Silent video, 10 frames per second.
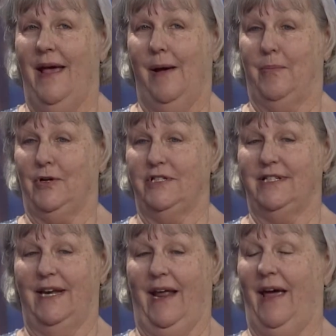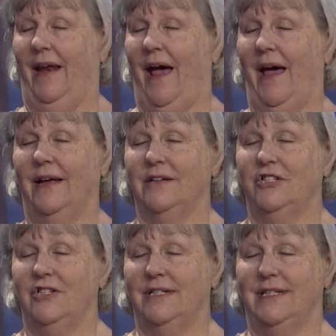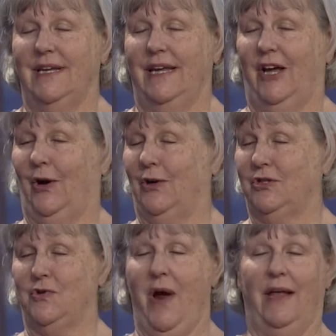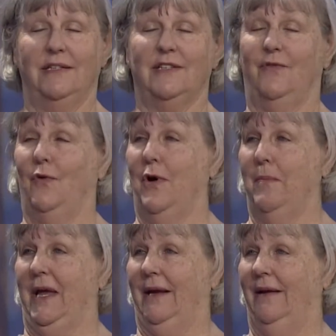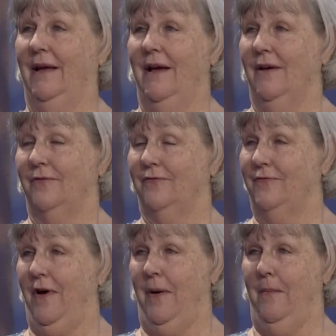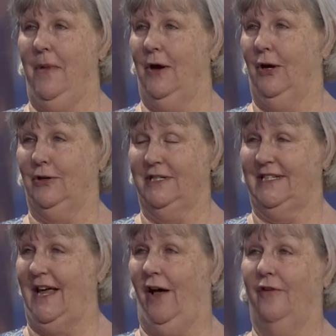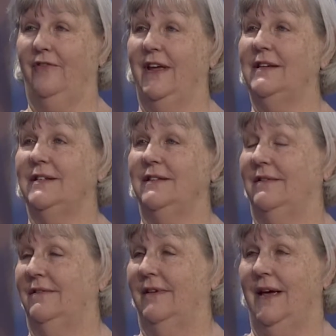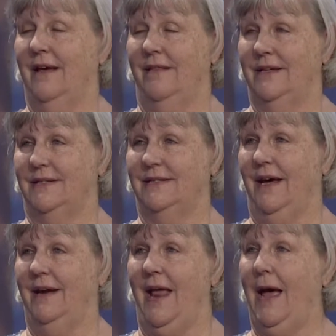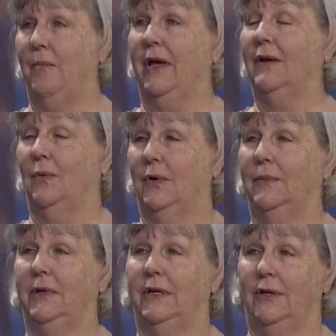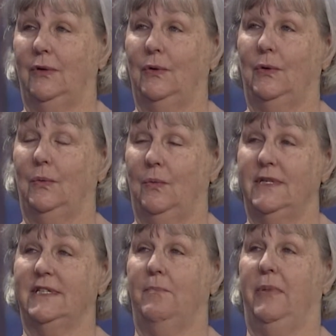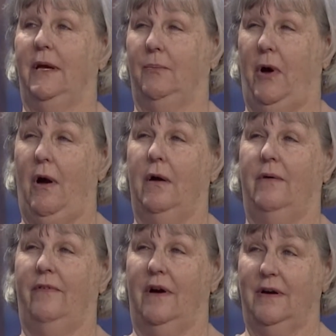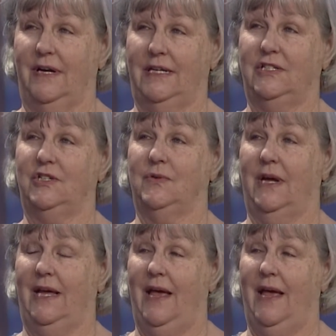person, and I could just see her transforming from herself into Eleanor. This dynamic woman who was a big part of our history,